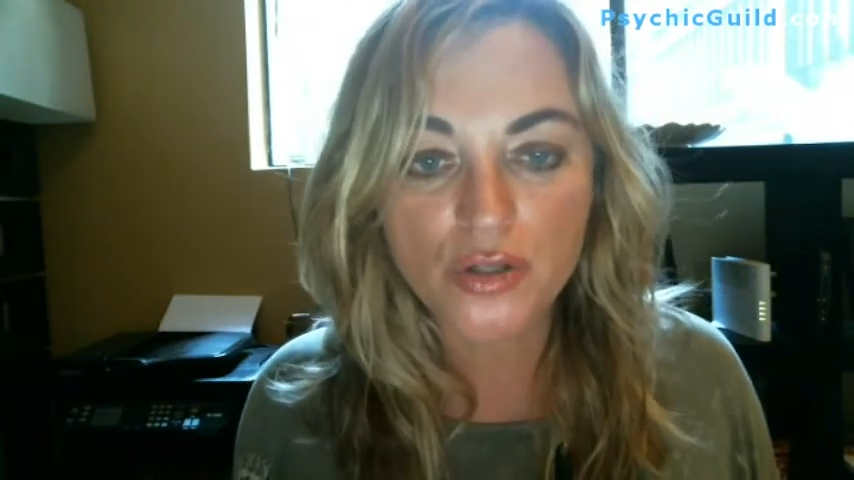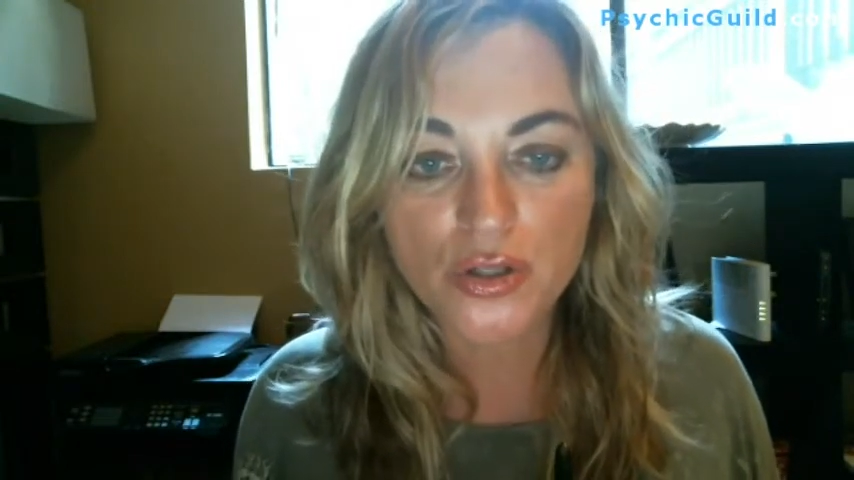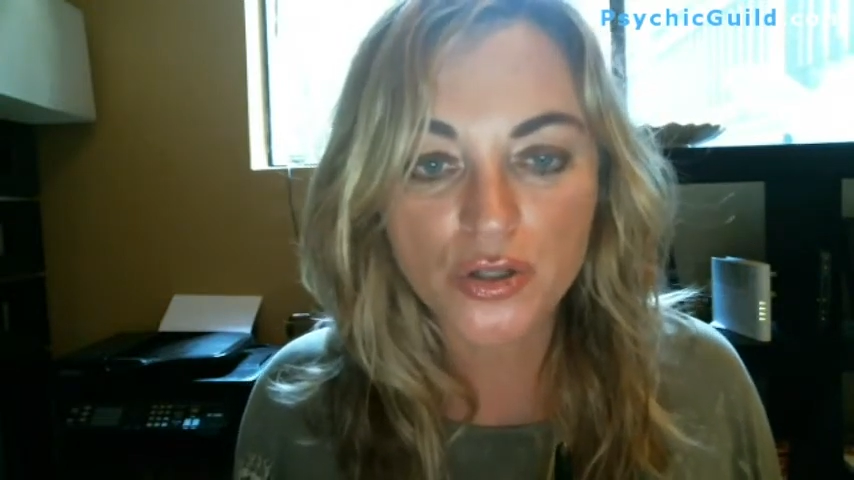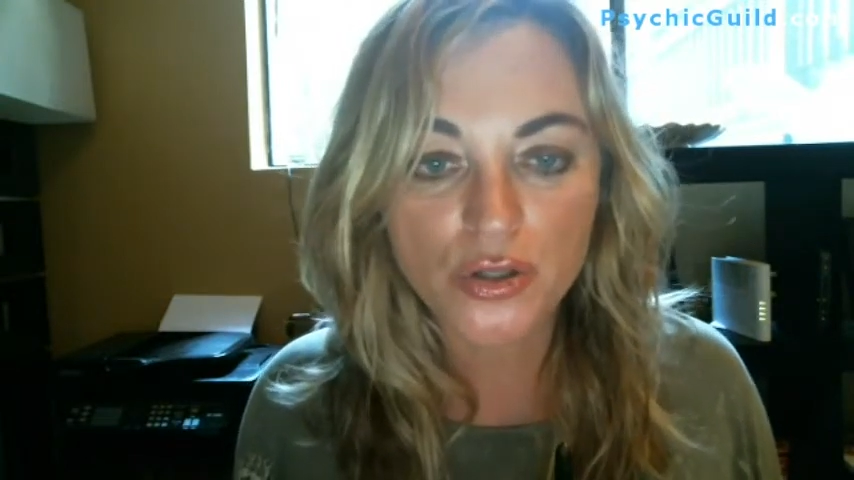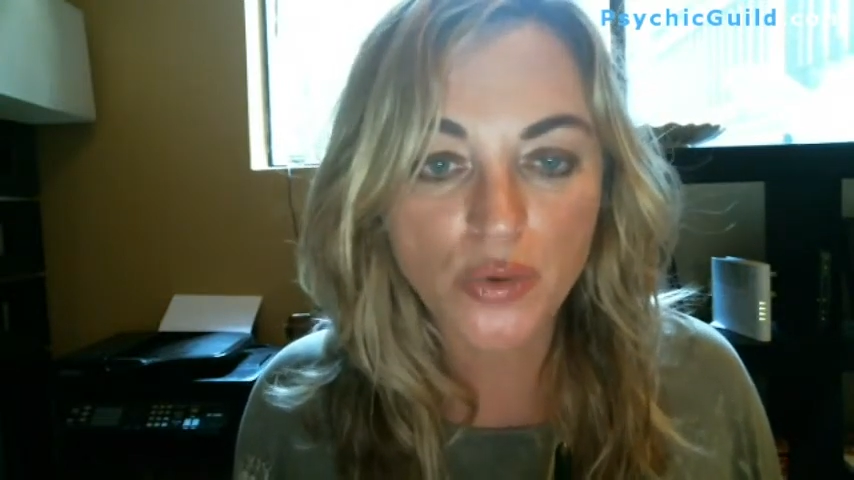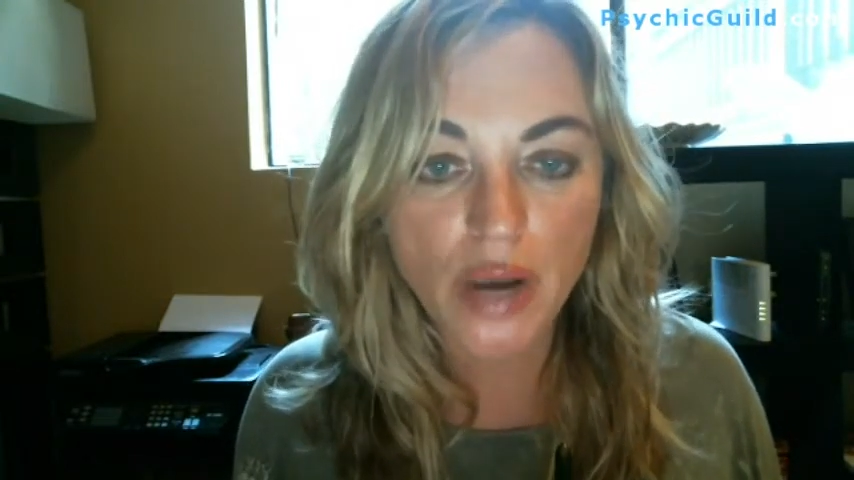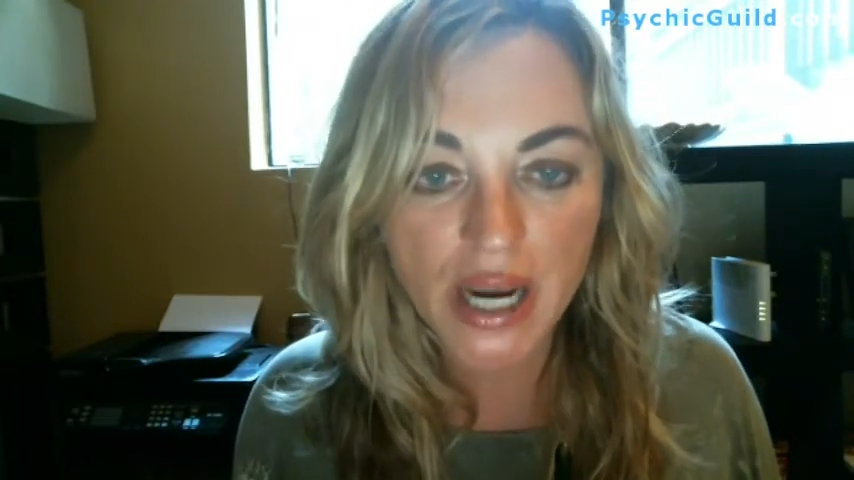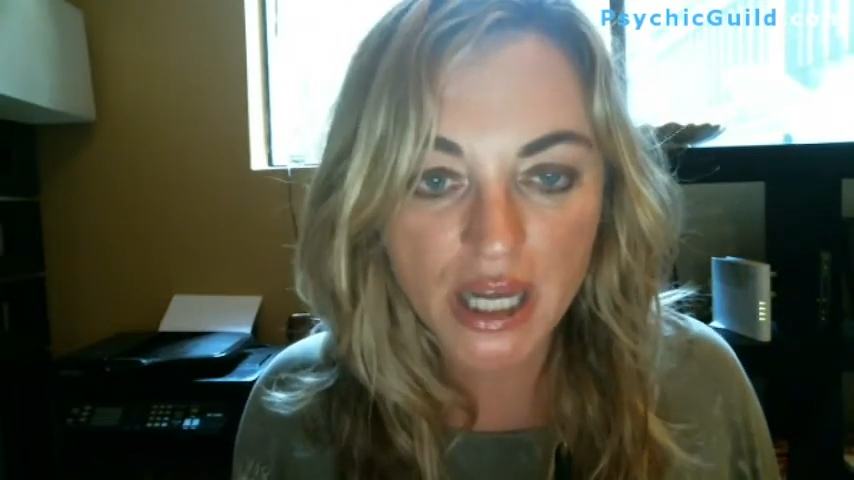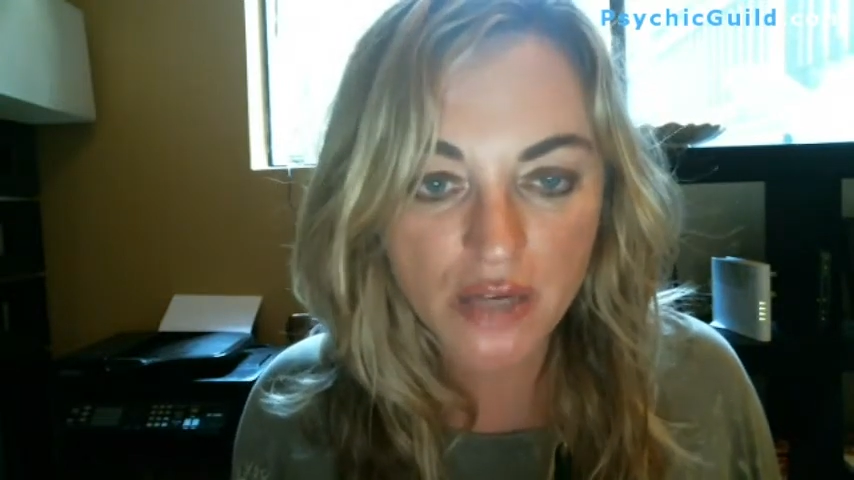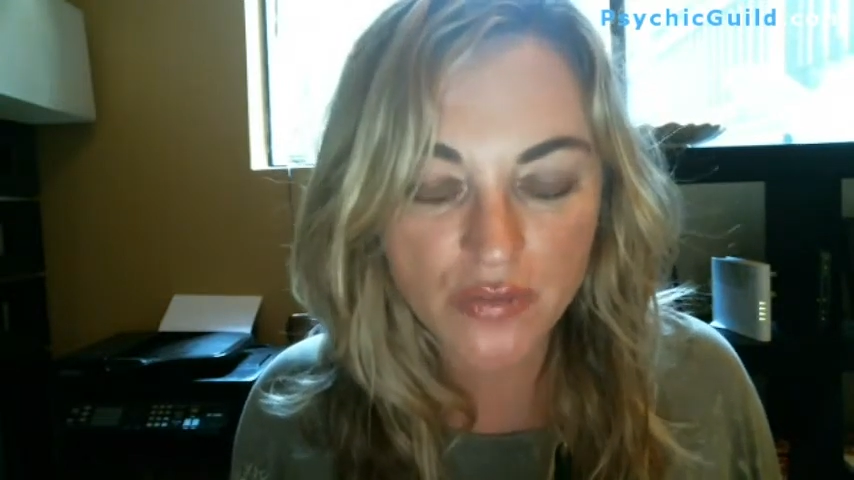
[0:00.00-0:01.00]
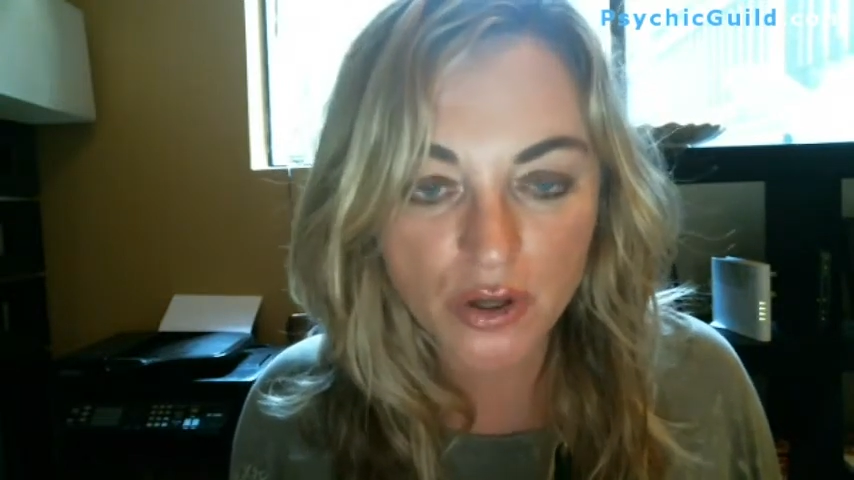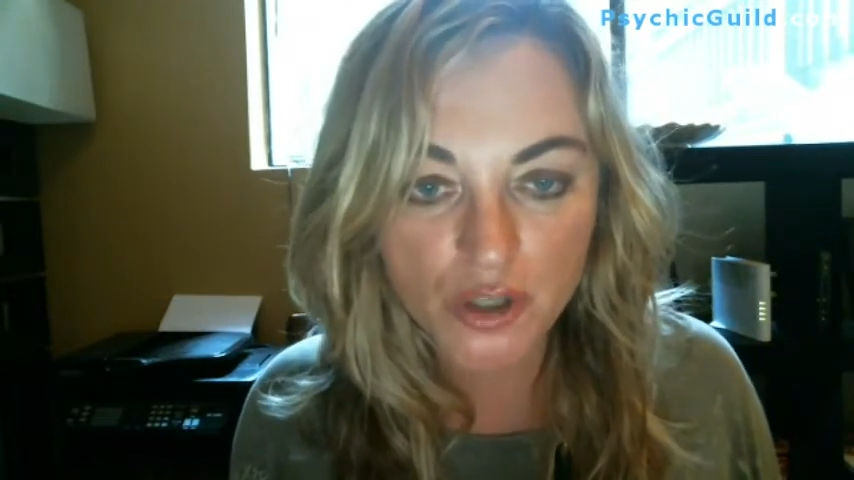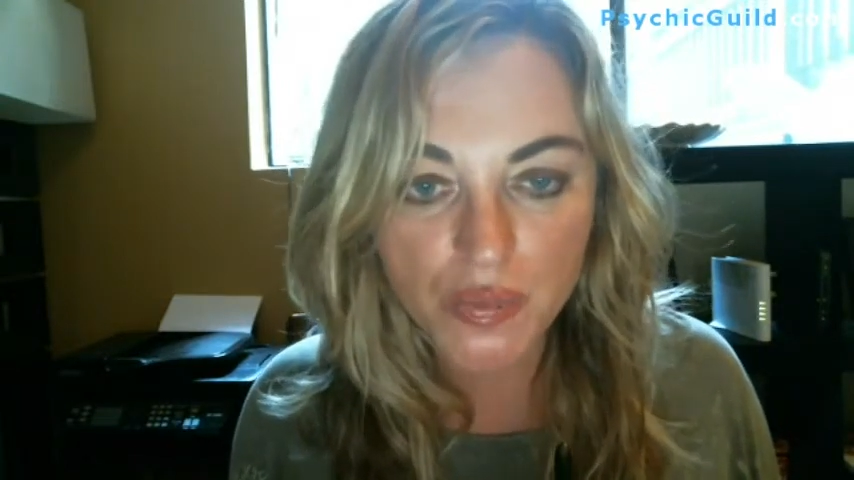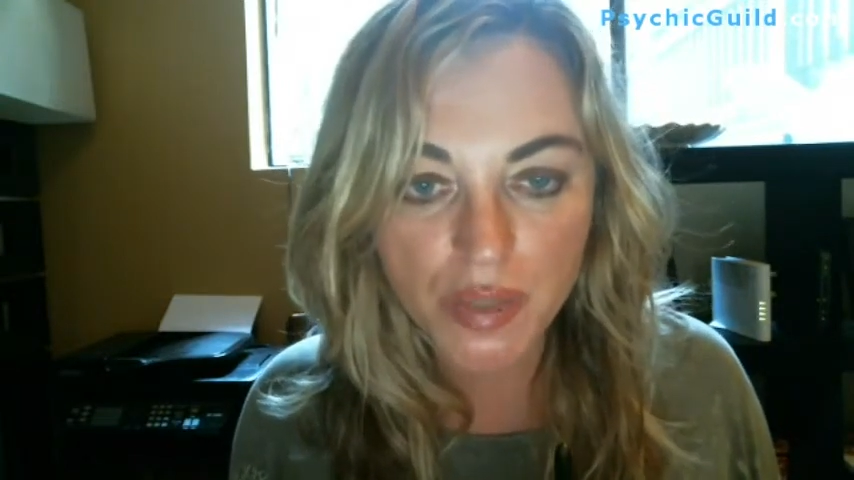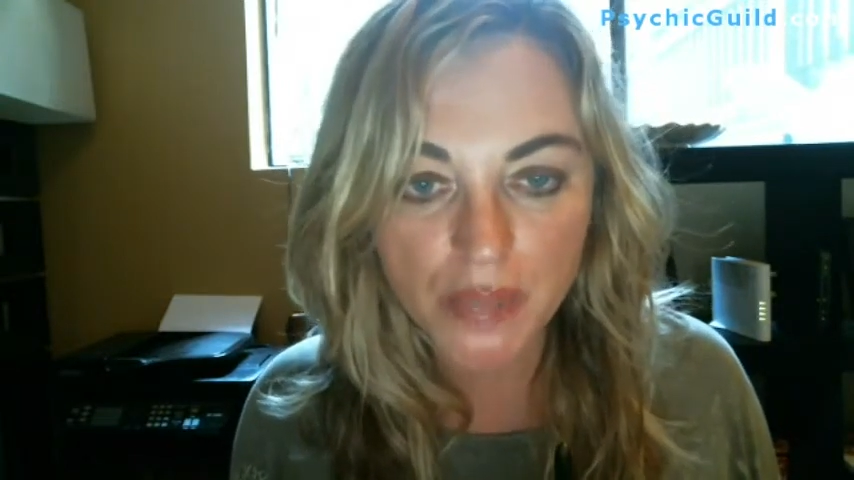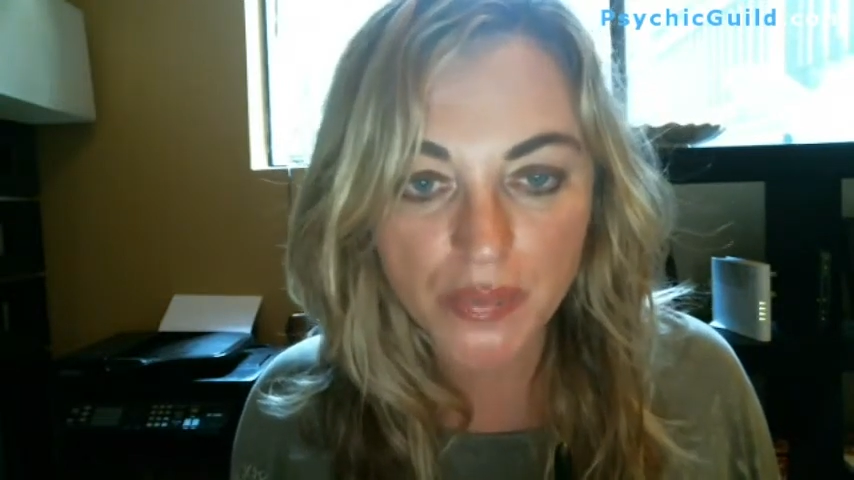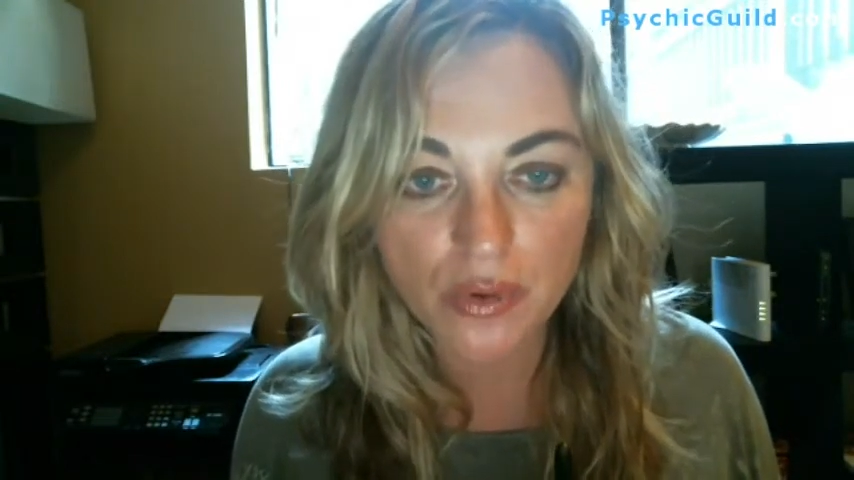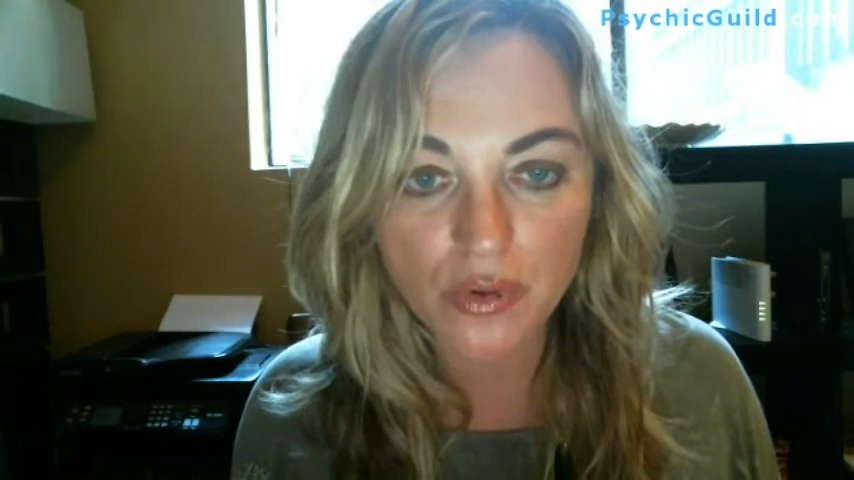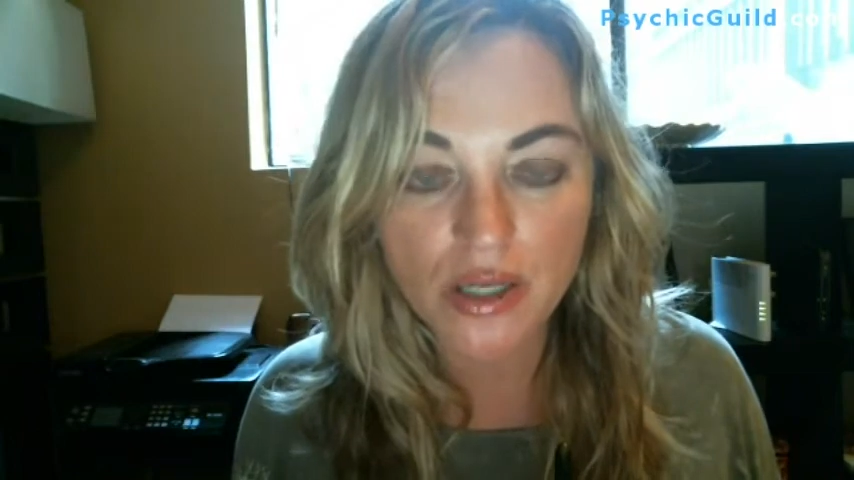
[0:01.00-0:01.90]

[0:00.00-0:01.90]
to any of those people